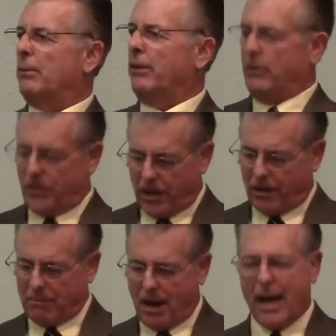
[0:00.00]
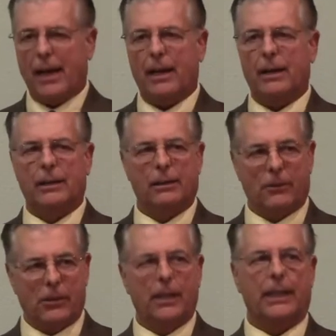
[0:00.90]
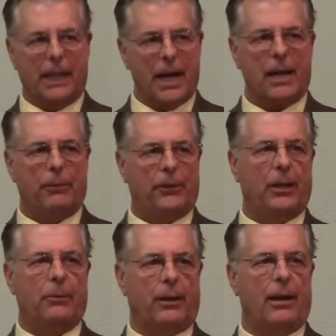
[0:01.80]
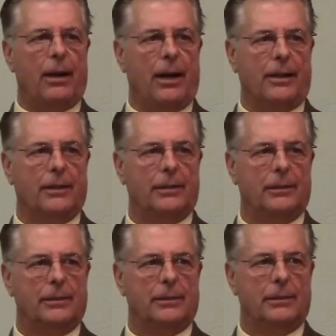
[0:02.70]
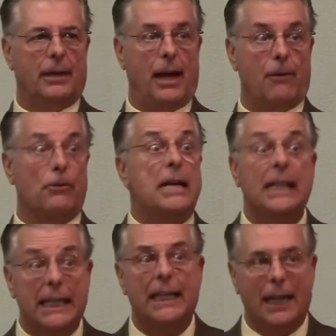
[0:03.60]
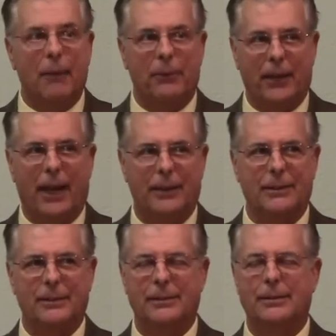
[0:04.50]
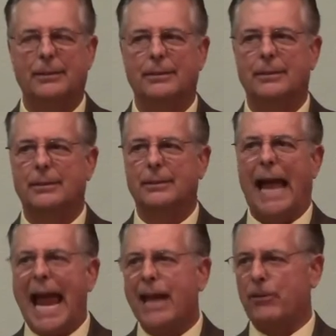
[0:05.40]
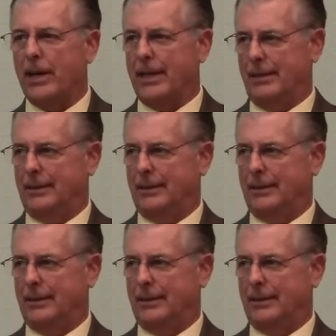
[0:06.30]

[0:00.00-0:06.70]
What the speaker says: with you. Jeremiah really got upset with God. Really upset. Angry